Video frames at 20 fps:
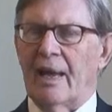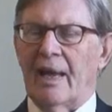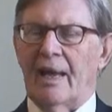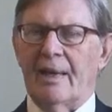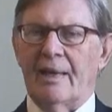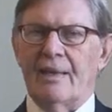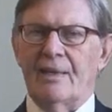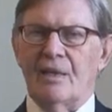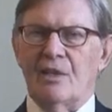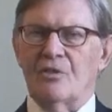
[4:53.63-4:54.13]

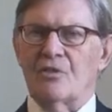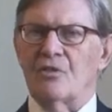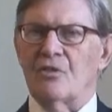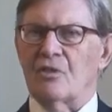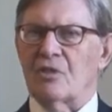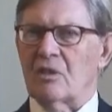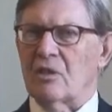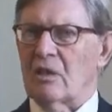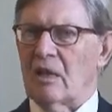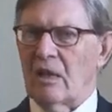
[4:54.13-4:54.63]
And it
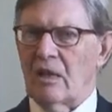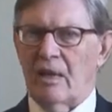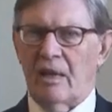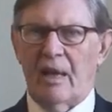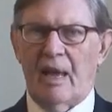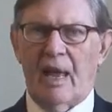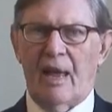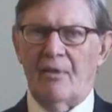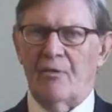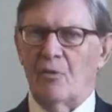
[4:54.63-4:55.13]
doesn't
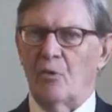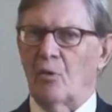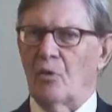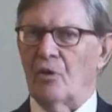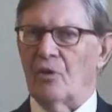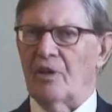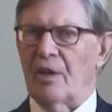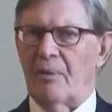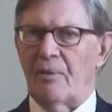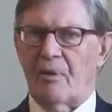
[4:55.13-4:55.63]
have all
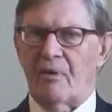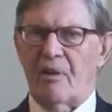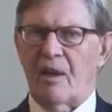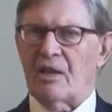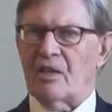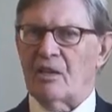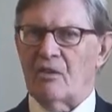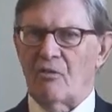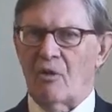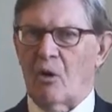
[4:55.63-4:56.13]
the
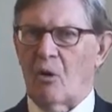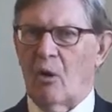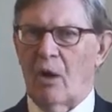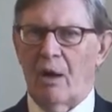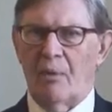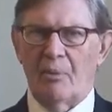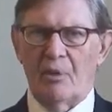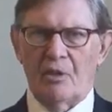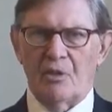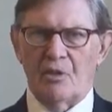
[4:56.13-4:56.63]
democratic
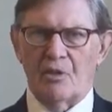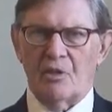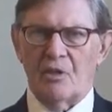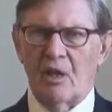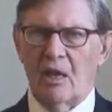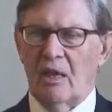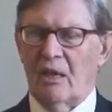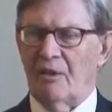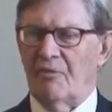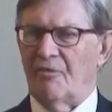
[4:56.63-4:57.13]

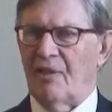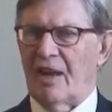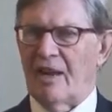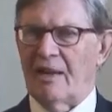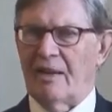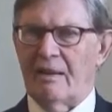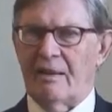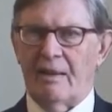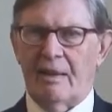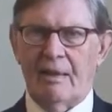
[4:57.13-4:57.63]
requirements In
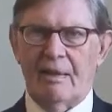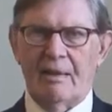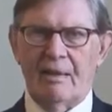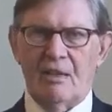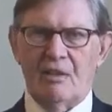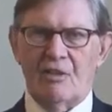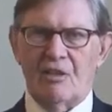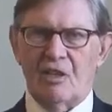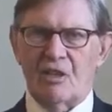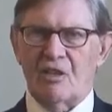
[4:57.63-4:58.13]
fact, it
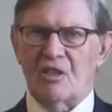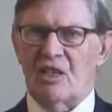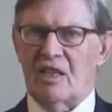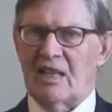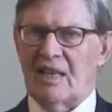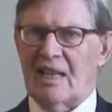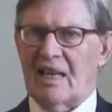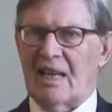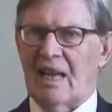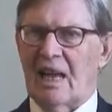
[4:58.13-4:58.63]
is
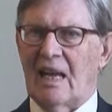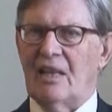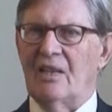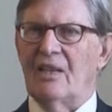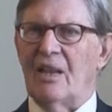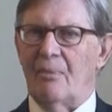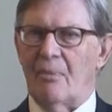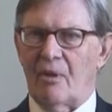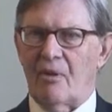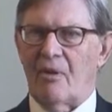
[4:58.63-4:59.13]
exceedingly
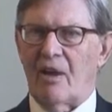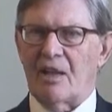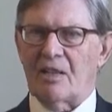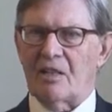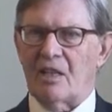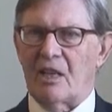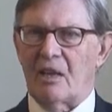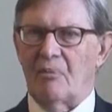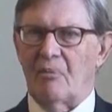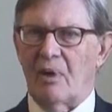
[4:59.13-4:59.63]

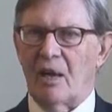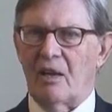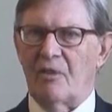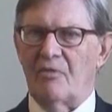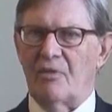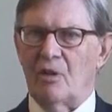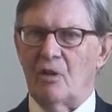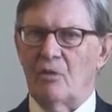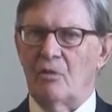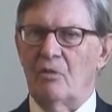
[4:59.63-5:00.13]
undemocratic in my
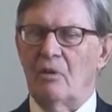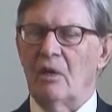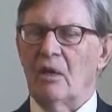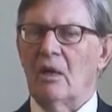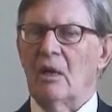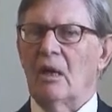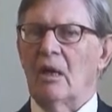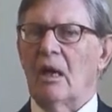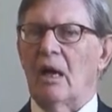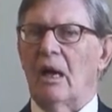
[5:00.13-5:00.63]
view.
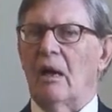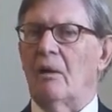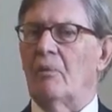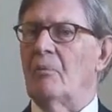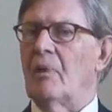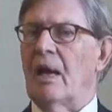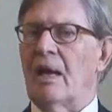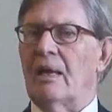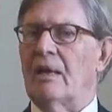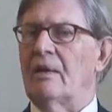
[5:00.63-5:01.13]

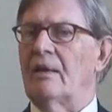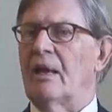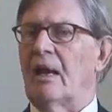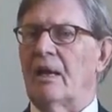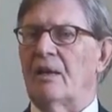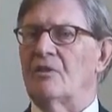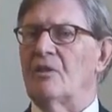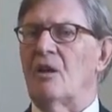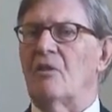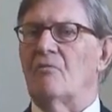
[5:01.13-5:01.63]
And
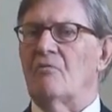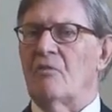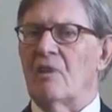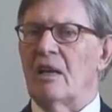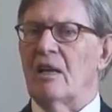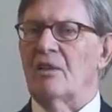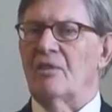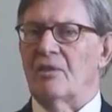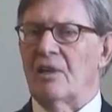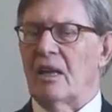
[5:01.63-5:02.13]
I don't
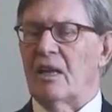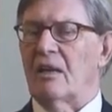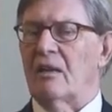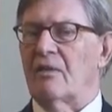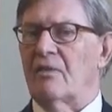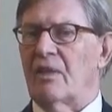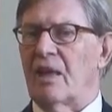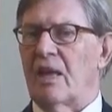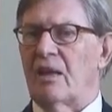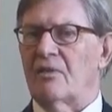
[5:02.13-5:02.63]
really think
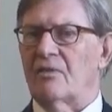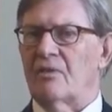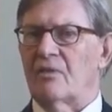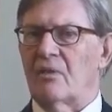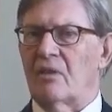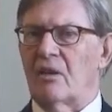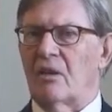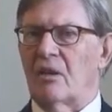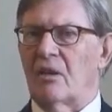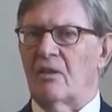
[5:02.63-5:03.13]
that
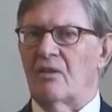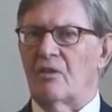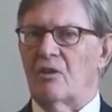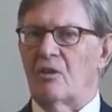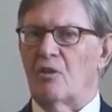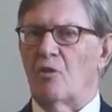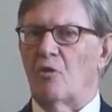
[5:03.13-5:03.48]
the